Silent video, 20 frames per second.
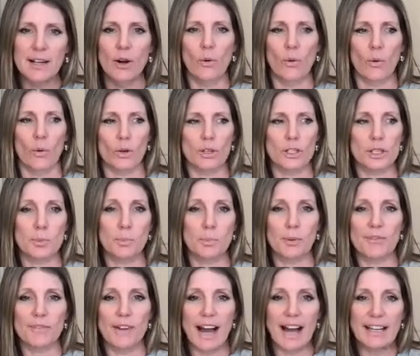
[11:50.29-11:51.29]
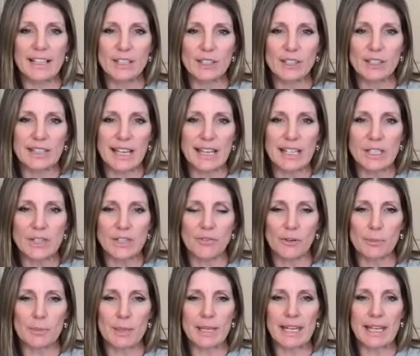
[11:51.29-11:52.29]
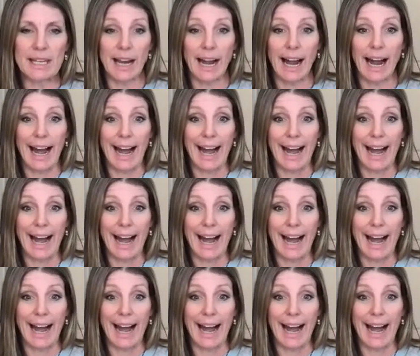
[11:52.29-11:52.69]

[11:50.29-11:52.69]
or to provide good things for me,